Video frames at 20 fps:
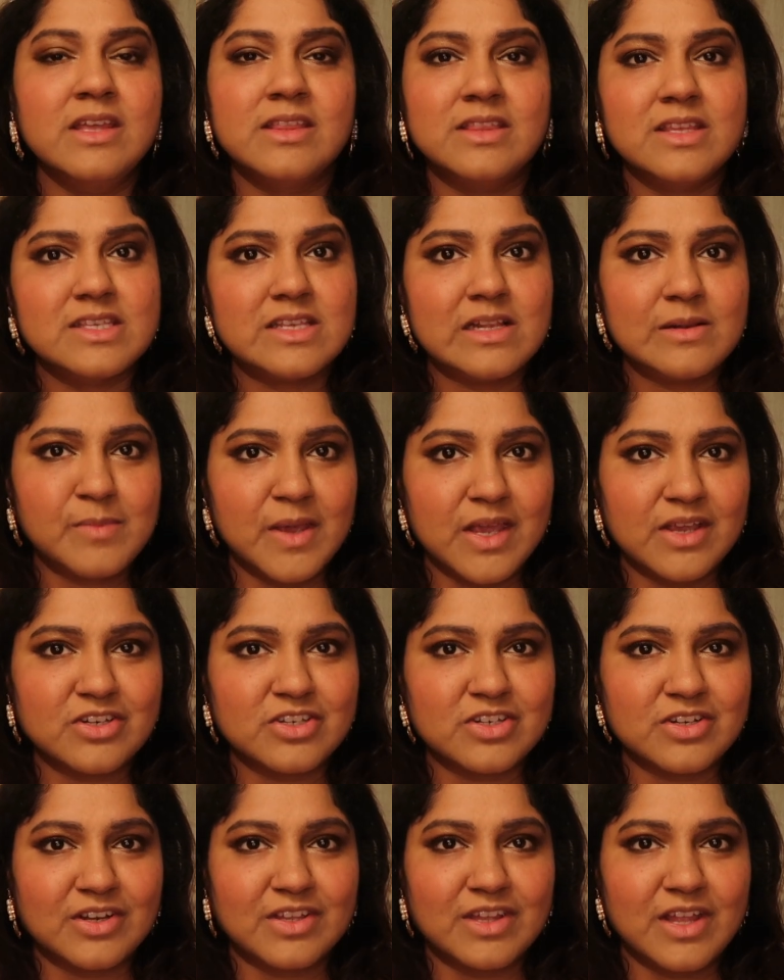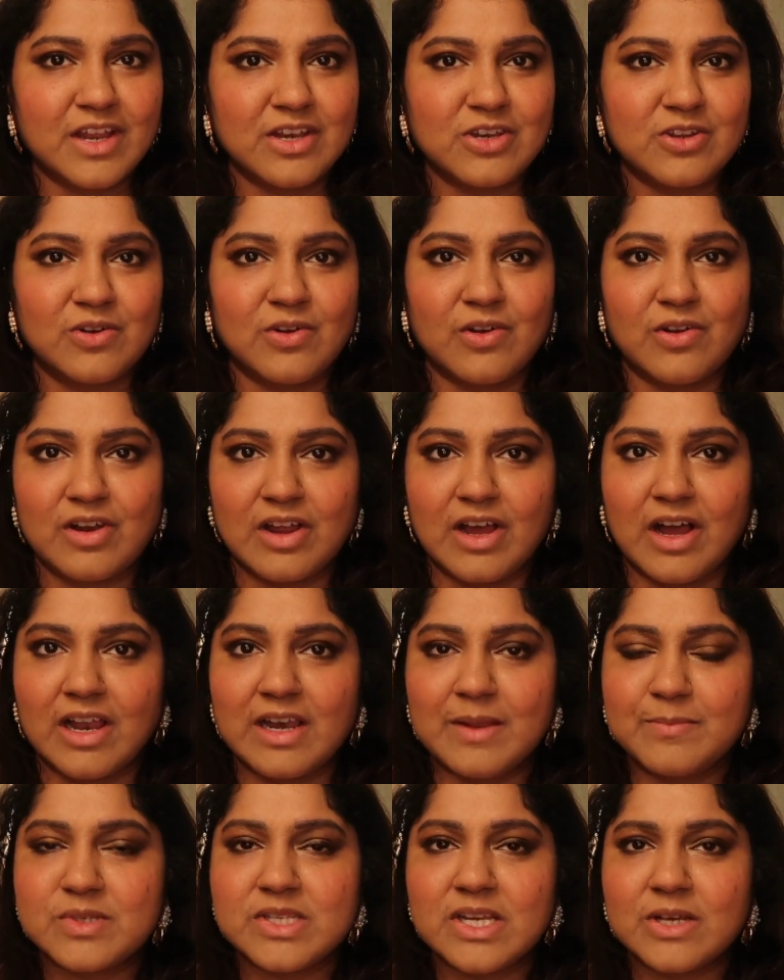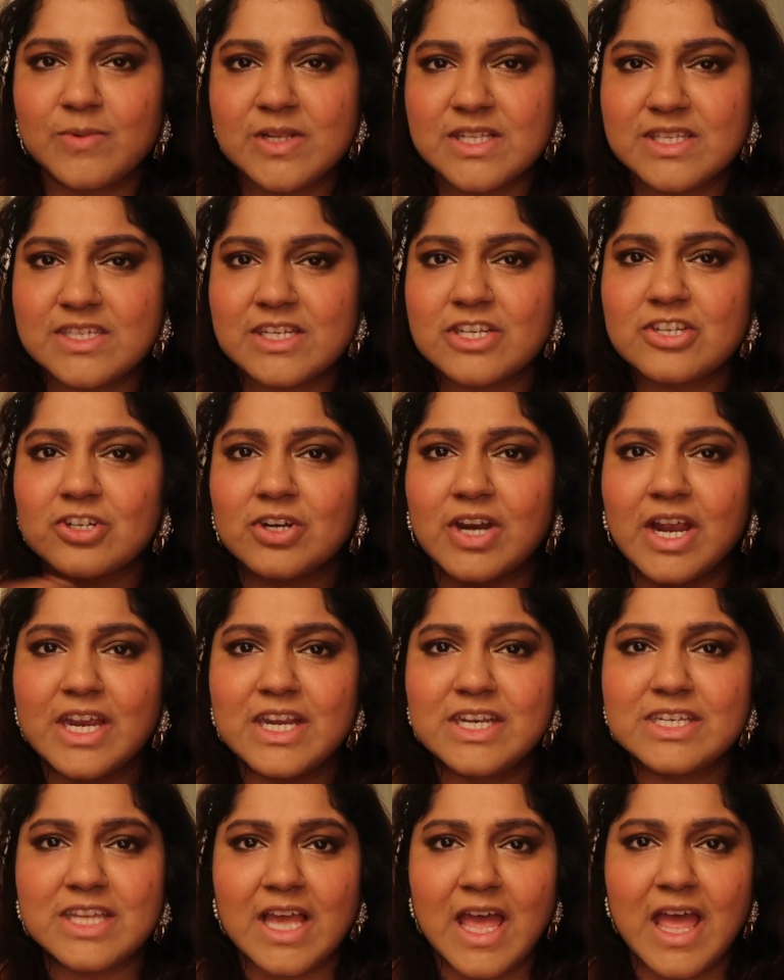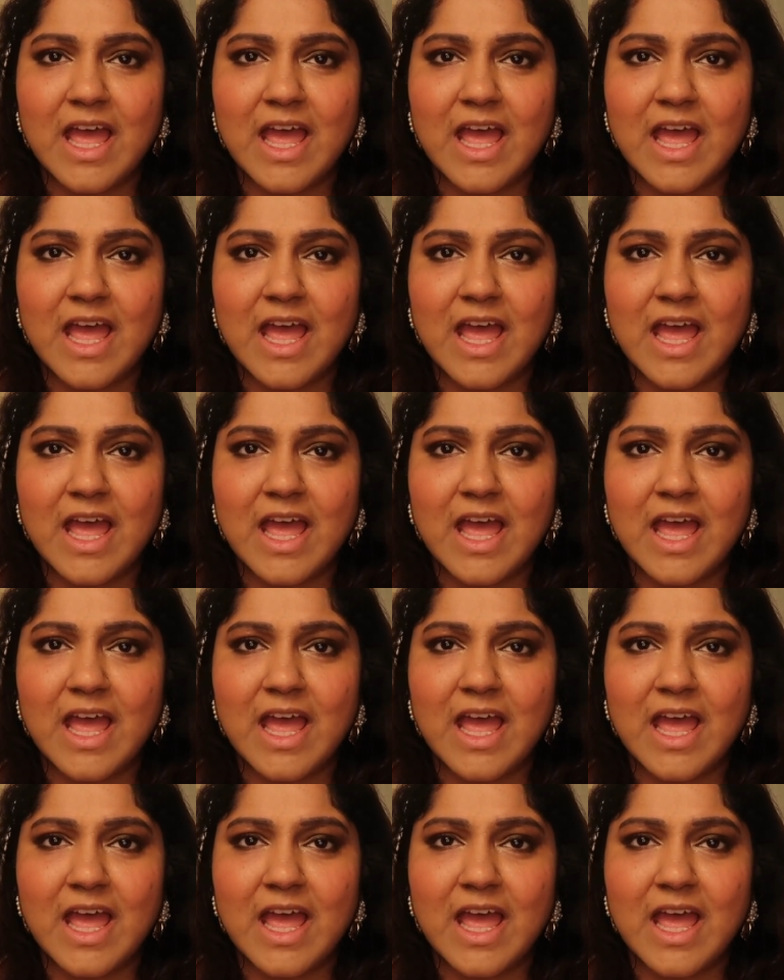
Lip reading: This will make sure that your lipstick will sit right